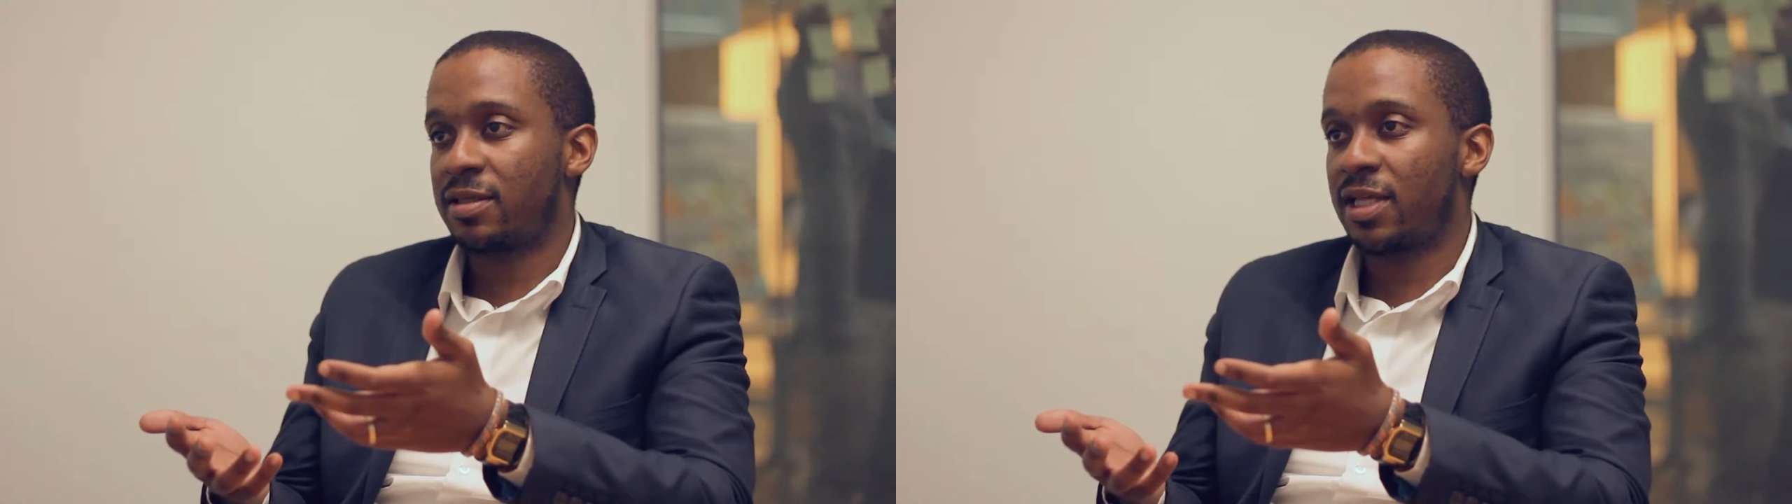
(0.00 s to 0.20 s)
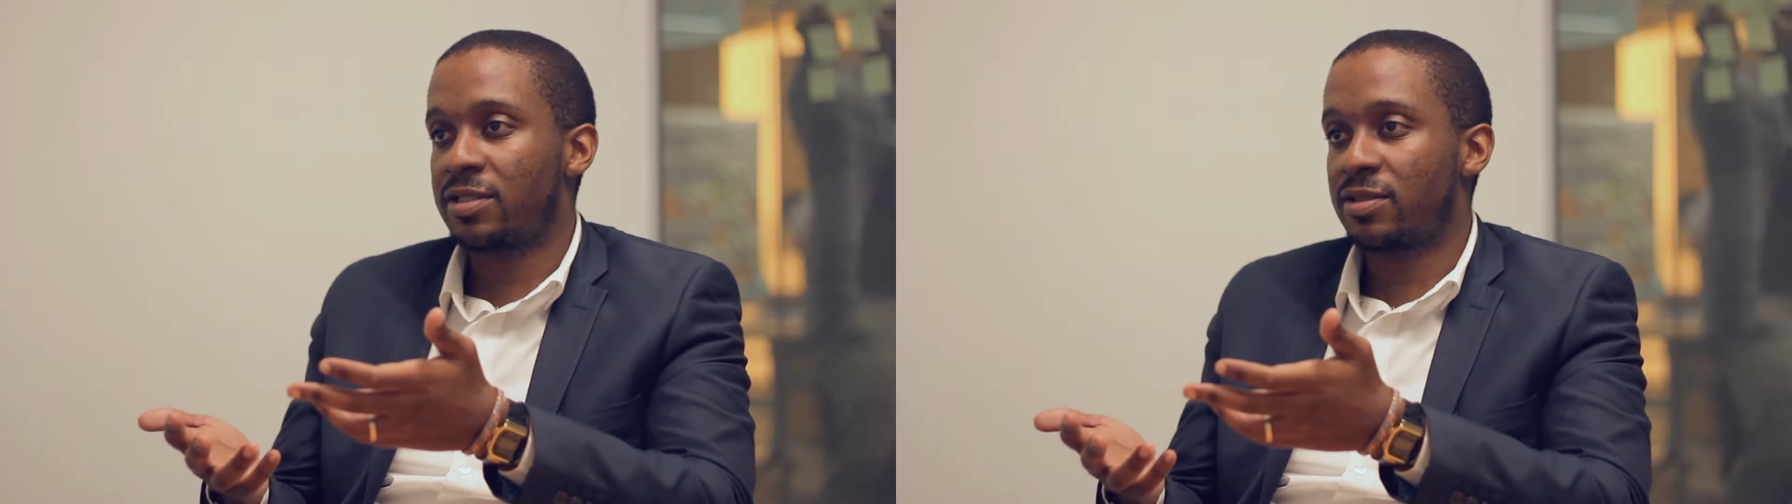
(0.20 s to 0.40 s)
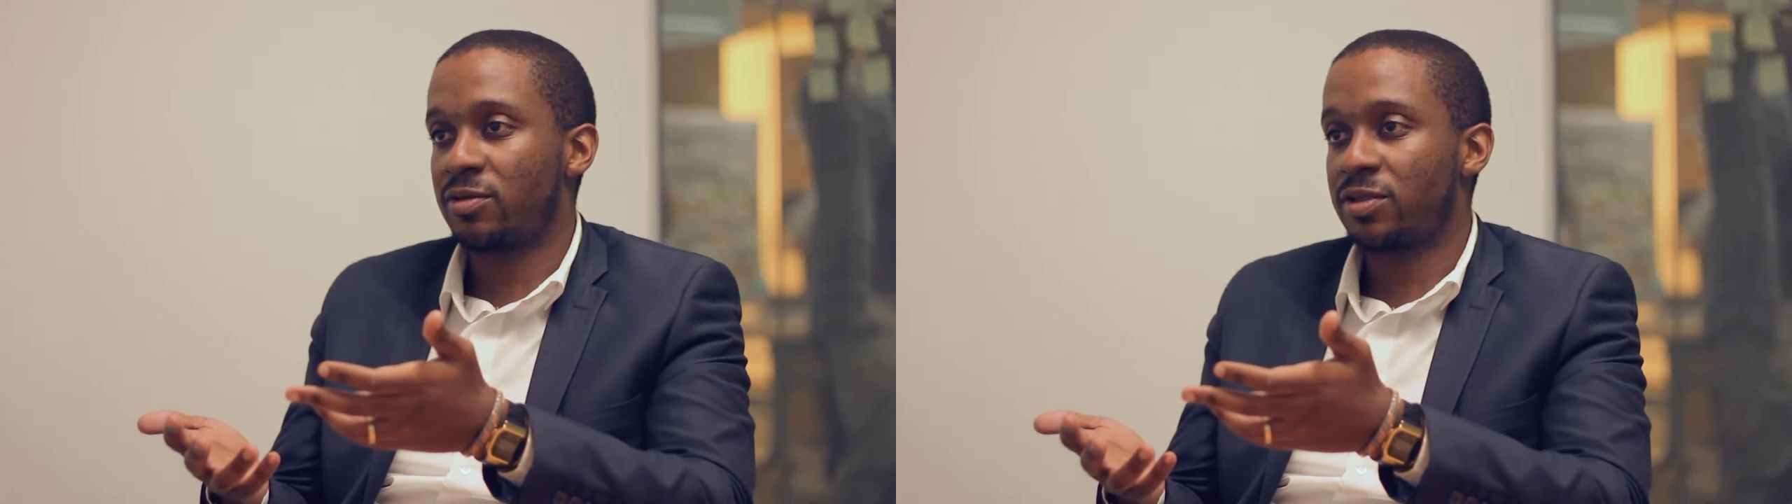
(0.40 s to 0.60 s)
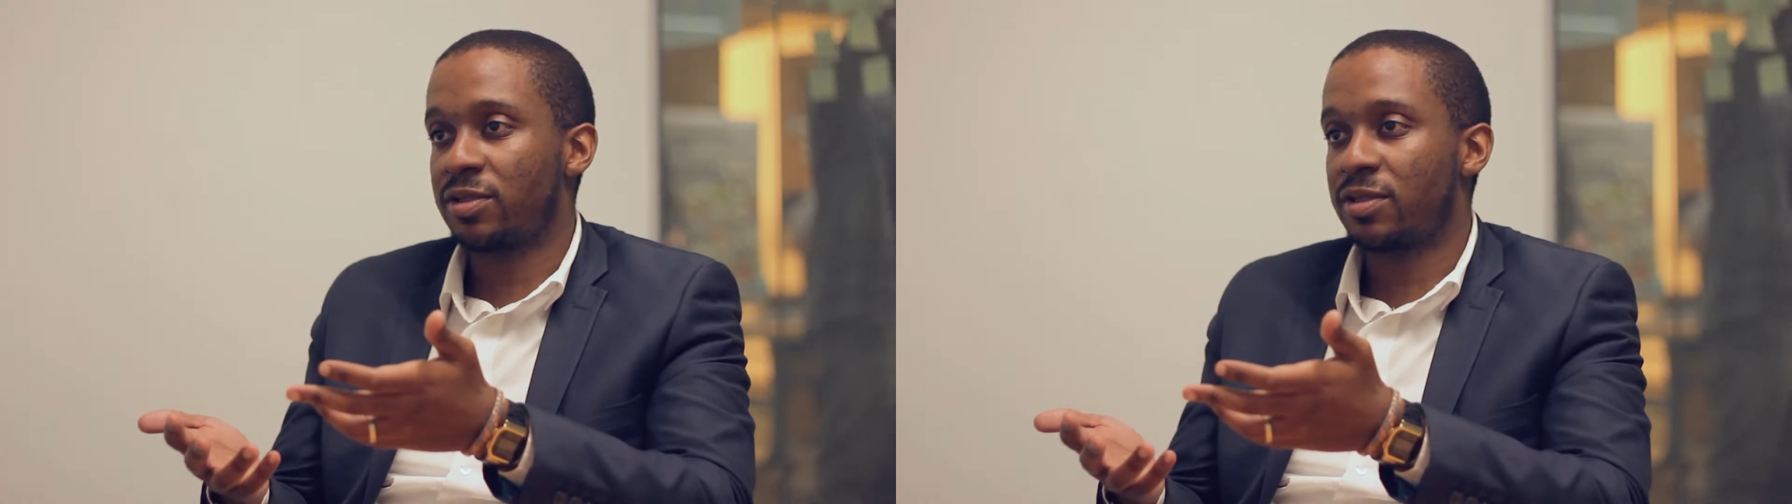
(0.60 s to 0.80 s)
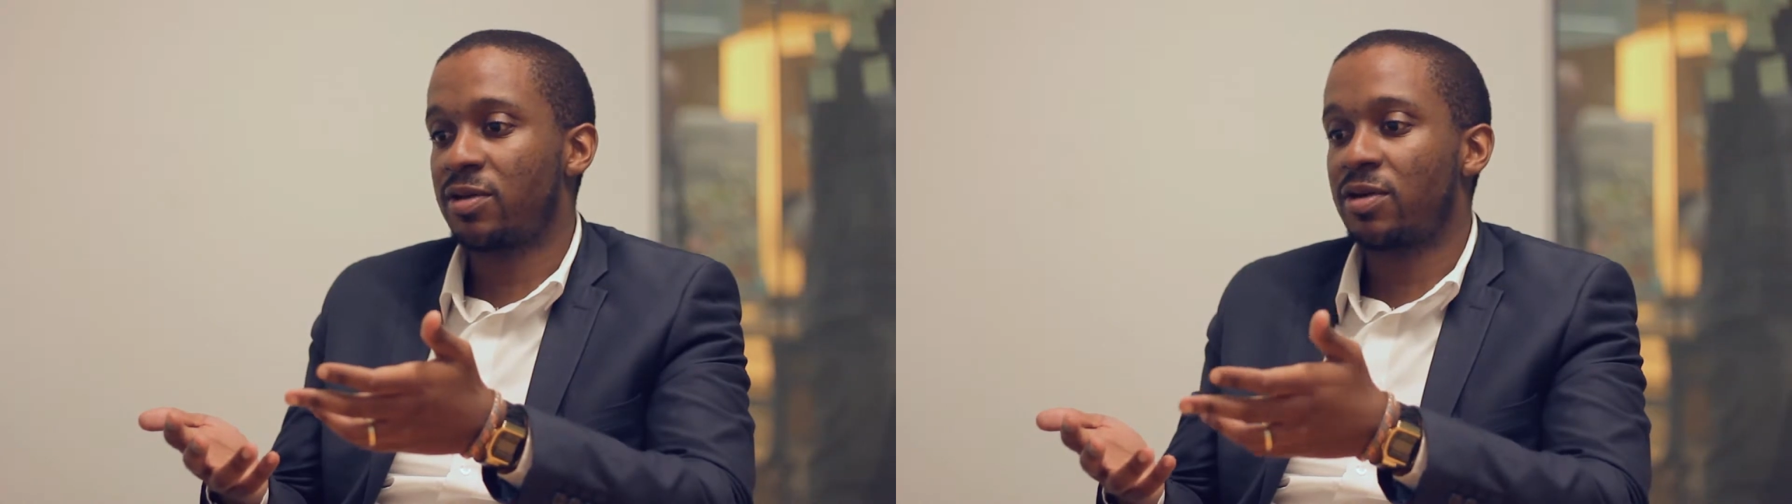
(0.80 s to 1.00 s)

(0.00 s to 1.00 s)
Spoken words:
that solution